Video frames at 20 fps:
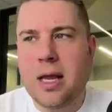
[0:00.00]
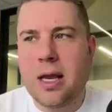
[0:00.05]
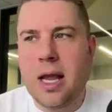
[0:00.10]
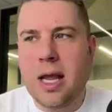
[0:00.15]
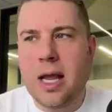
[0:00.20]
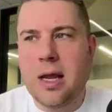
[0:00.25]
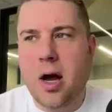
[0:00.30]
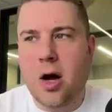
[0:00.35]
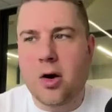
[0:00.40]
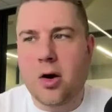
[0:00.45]

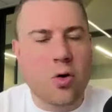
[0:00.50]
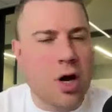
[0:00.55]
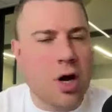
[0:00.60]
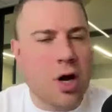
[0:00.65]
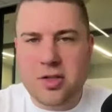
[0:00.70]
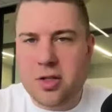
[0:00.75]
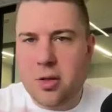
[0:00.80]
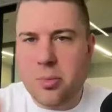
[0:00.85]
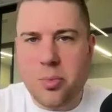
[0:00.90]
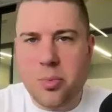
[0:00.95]
in,
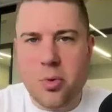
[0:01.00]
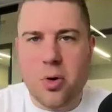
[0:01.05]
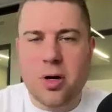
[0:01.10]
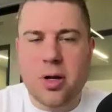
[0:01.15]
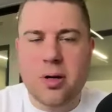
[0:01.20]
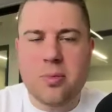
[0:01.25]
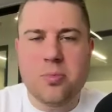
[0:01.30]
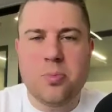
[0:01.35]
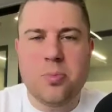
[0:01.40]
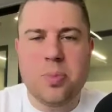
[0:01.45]
across the
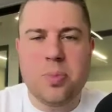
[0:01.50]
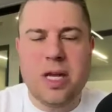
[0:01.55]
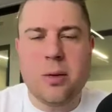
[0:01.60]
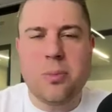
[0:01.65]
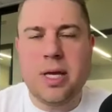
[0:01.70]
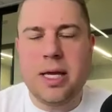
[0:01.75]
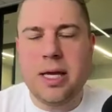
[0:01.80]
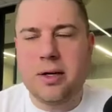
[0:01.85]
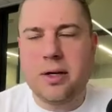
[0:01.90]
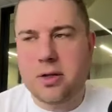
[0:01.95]
board in
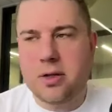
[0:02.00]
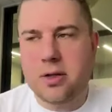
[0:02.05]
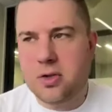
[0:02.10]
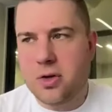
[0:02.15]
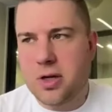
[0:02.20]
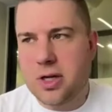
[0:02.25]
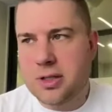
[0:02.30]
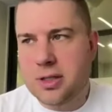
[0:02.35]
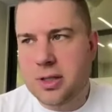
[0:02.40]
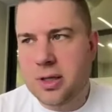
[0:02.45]
B2B
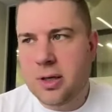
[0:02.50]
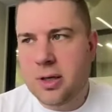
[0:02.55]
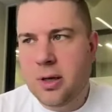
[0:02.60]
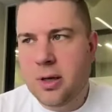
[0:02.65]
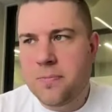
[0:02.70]
industries.